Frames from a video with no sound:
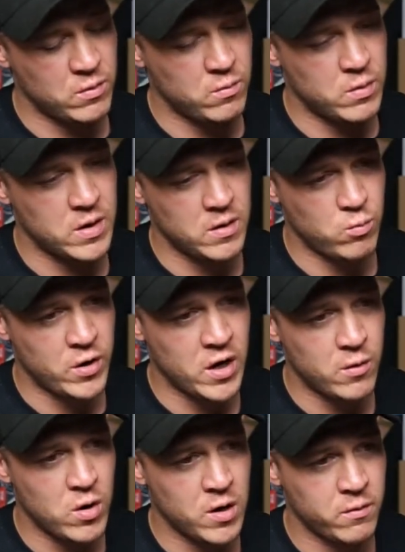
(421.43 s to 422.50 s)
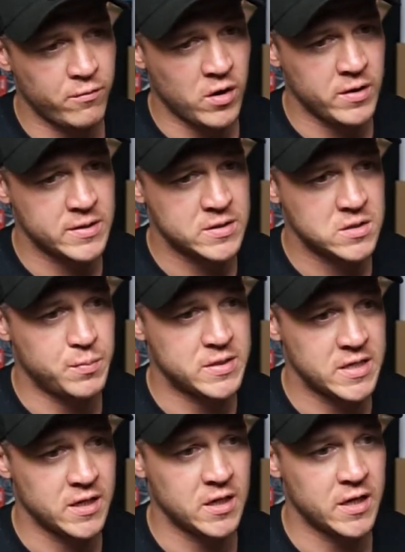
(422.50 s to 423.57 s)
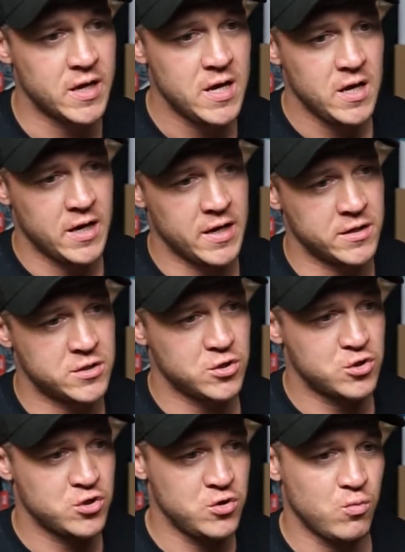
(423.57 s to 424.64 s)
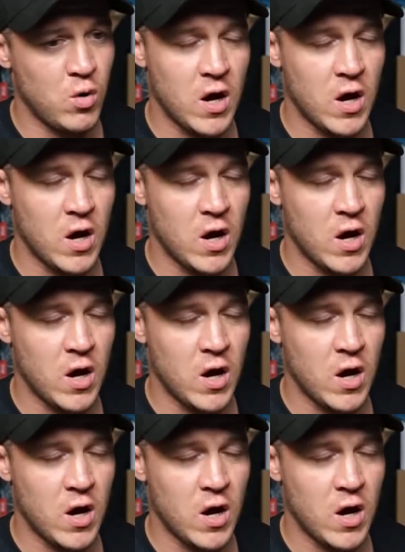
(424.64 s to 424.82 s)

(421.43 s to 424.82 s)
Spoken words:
when I work with artists particularly is shoot what